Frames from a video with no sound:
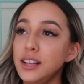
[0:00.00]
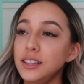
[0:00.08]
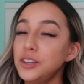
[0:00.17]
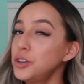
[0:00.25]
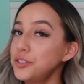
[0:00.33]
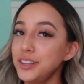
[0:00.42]

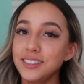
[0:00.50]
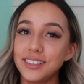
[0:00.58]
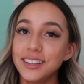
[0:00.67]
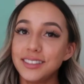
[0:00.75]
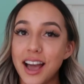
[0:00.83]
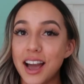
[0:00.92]
little things
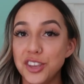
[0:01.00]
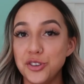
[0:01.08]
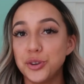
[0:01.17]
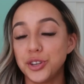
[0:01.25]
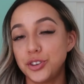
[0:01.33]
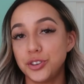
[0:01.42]
like that
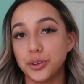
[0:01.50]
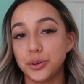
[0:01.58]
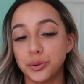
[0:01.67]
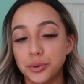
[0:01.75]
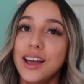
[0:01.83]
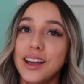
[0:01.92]
you can
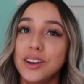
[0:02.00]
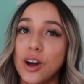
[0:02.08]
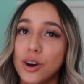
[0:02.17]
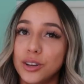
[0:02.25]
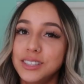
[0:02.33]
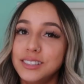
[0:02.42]
do. And
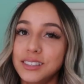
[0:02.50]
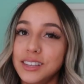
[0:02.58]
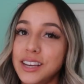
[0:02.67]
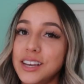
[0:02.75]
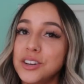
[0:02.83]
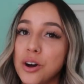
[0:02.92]

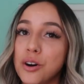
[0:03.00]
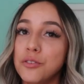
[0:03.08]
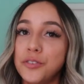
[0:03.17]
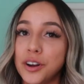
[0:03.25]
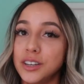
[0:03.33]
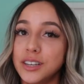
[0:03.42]
honestly, in all
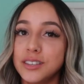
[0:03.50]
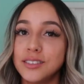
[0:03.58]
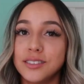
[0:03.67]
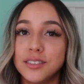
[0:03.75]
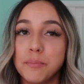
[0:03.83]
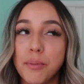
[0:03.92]

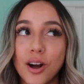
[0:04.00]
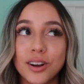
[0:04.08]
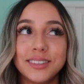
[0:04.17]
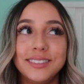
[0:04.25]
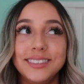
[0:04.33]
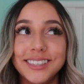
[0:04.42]
fairness, the
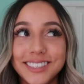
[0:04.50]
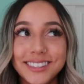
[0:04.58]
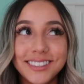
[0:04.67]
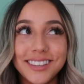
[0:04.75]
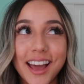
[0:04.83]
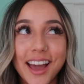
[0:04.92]
box
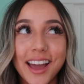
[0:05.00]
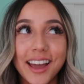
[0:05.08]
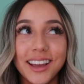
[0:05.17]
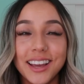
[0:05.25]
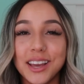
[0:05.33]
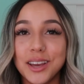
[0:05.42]
did
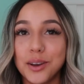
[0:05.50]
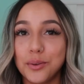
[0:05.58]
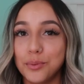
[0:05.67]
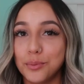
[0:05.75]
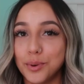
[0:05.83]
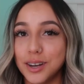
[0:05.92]
say
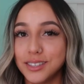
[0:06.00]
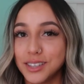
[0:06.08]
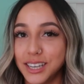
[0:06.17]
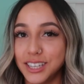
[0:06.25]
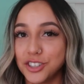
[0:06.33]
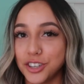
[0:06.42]
it was
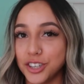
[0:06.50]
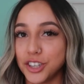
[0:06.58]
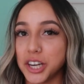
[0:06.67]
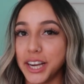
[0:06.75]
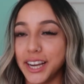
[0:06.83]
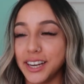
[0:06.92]
gonna turn
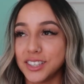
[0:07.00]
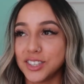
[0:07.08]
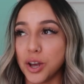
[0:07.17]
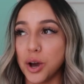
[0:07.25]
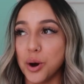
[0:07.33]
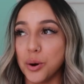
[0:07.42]
green.
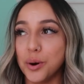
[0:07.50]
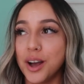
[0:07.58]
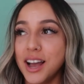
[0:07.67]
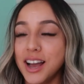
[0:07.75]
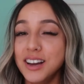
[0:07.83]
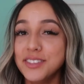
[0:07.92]
So
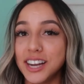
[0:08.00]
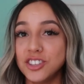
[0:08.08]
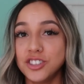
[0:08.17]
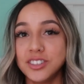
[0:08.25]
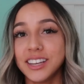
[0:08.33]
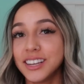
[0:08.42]

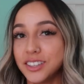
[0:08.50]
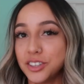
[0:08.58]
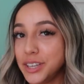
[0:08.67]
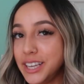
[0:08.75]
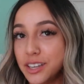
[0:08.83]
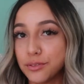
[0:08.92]
that's just like a
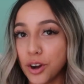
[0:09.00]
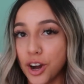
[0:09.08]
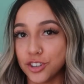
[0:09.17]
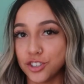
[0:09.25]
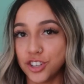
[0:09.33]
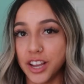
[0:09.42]
little heat of
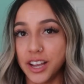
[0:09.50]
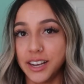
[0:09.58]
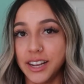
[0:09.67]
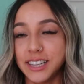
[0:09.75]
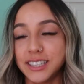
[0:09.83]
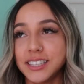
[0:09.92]
caution.
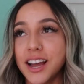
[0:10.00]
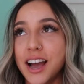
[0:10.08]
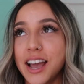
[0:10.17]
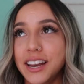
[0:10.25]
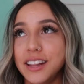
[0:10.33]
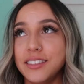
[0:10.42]
It's
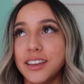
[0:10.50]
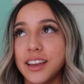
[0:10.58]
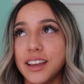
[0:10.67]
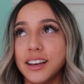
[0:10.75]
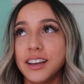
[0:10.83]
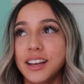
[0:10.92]
not
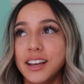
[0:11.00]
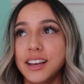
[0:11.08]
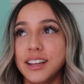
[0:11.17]
anything